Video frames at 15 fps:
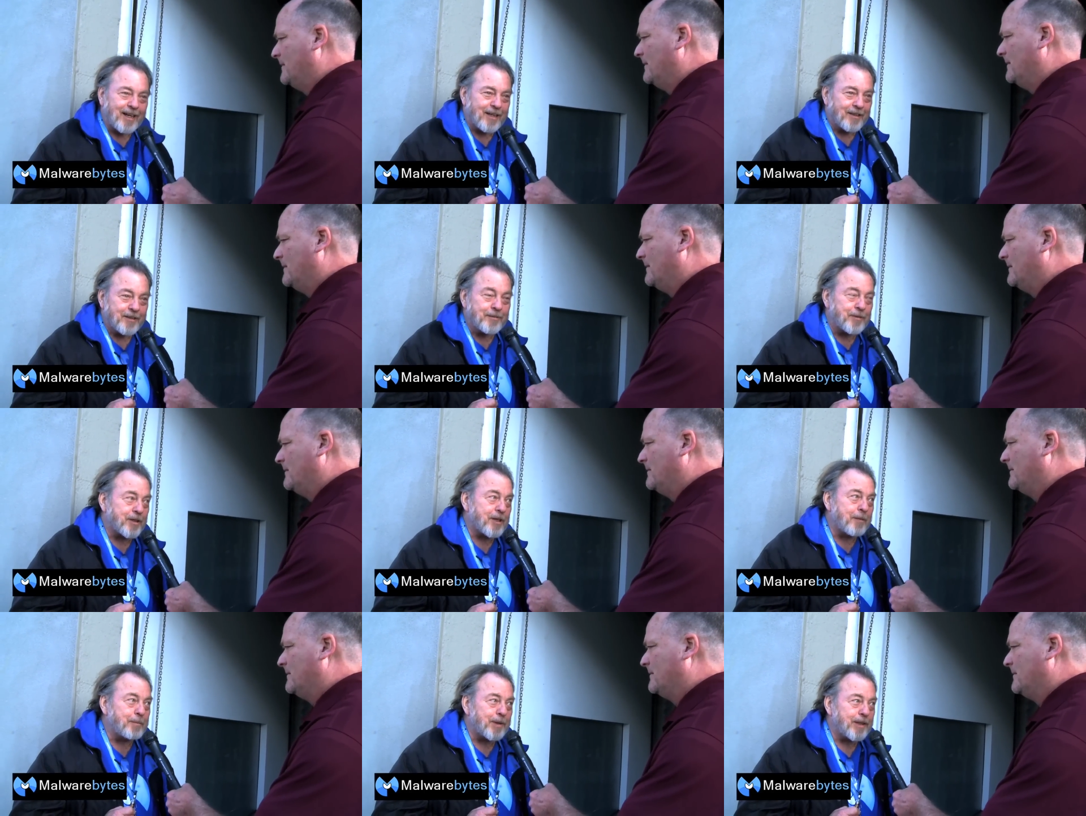Speaker 1: I love the
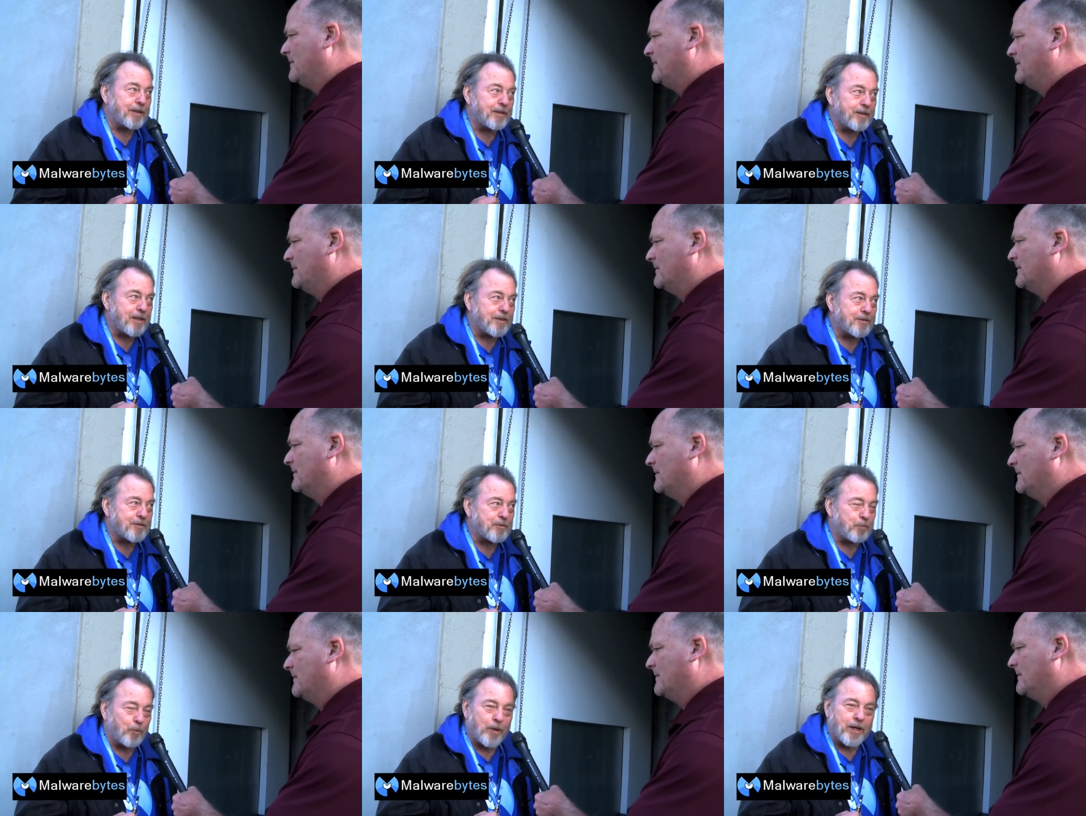company.
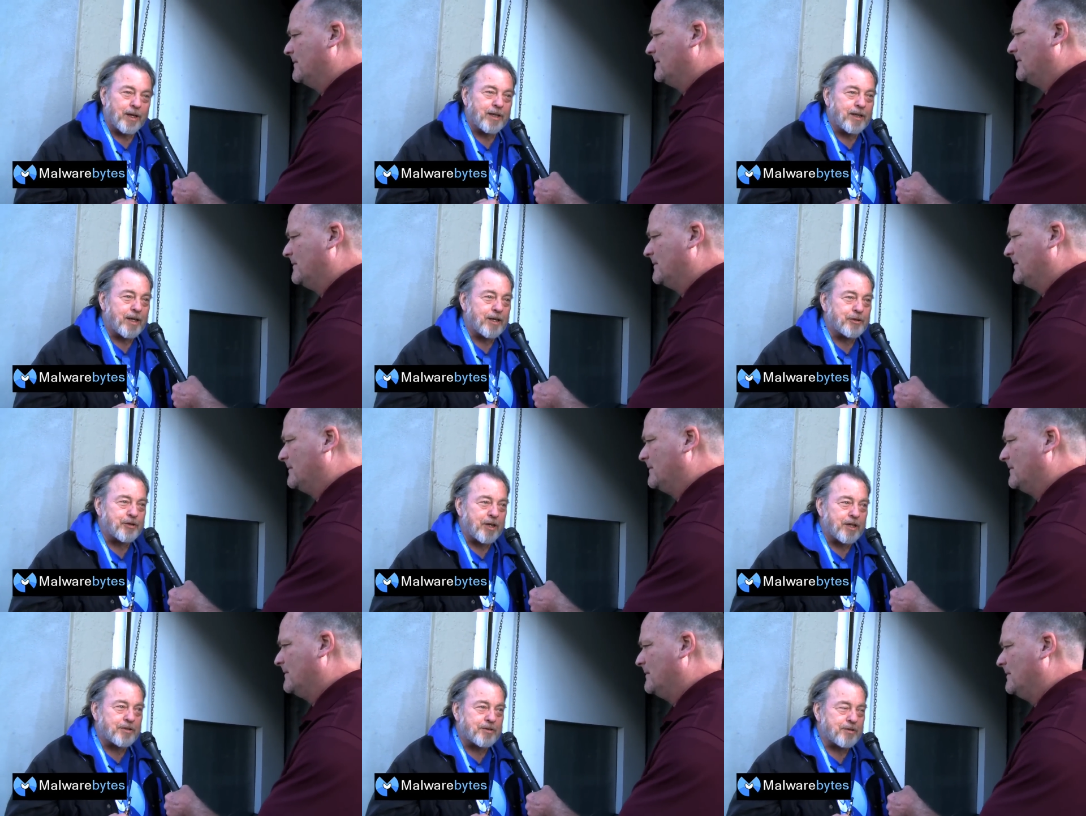It's when I got a
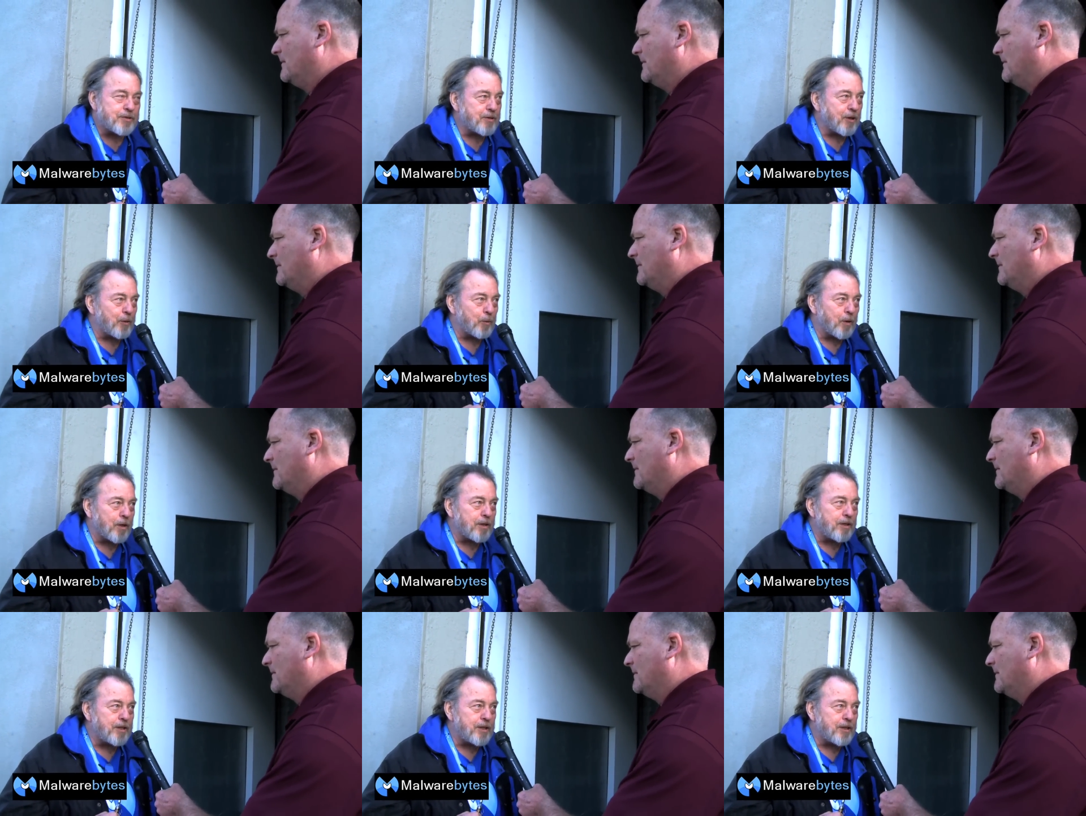chance to start
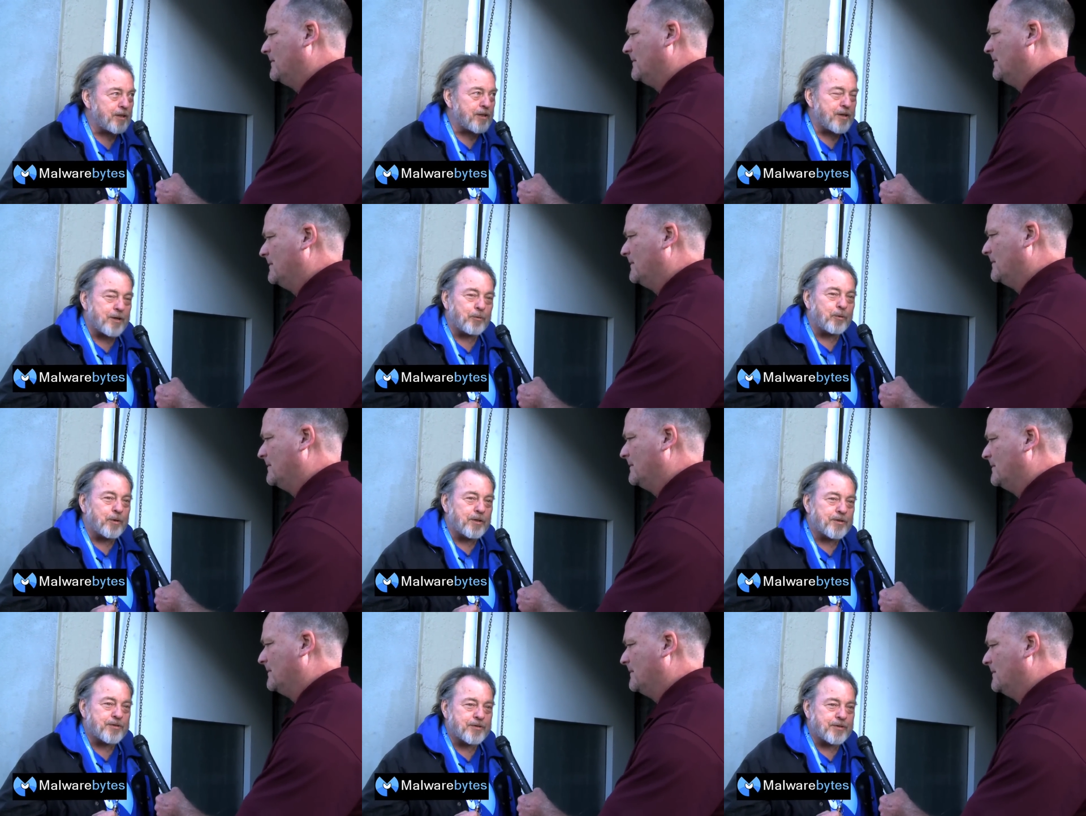working here, it
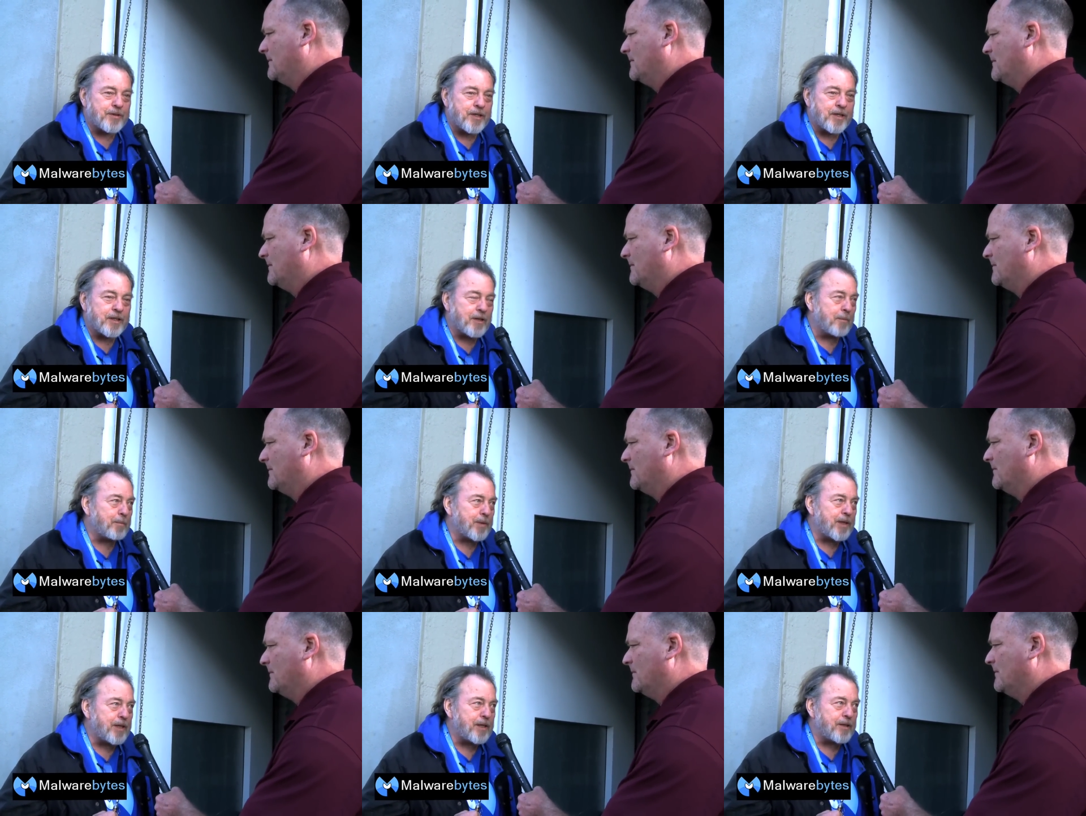was the
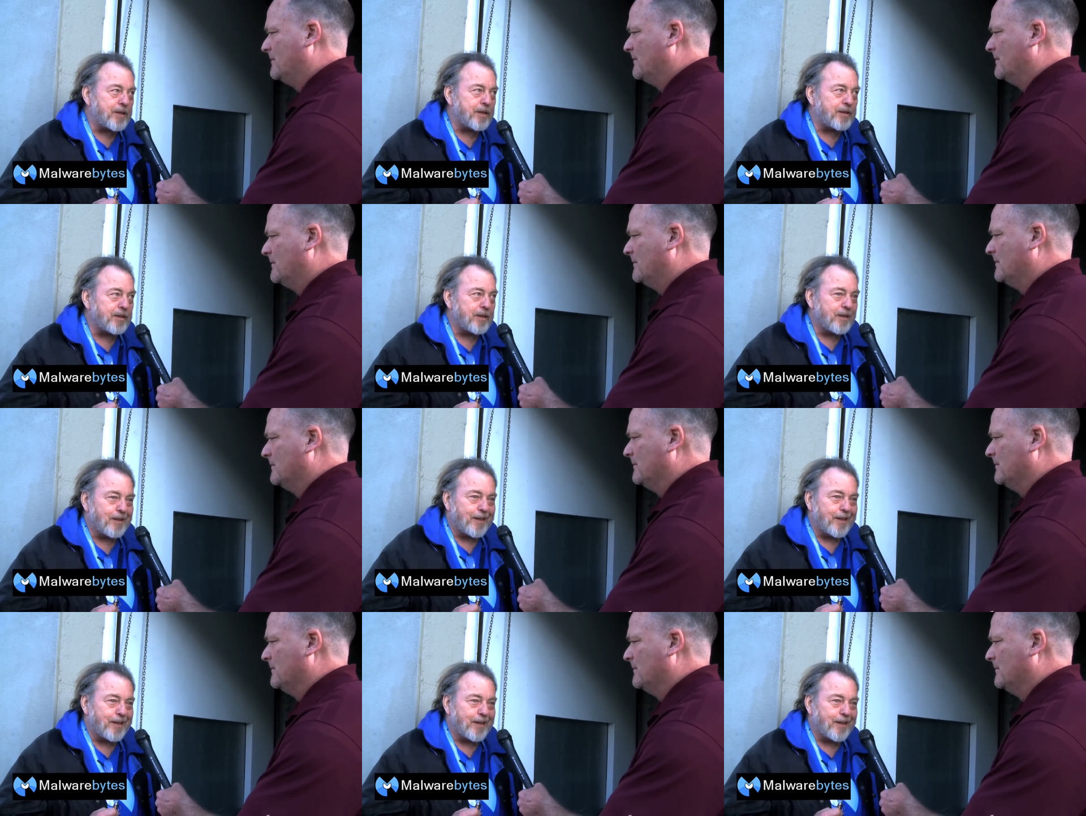company that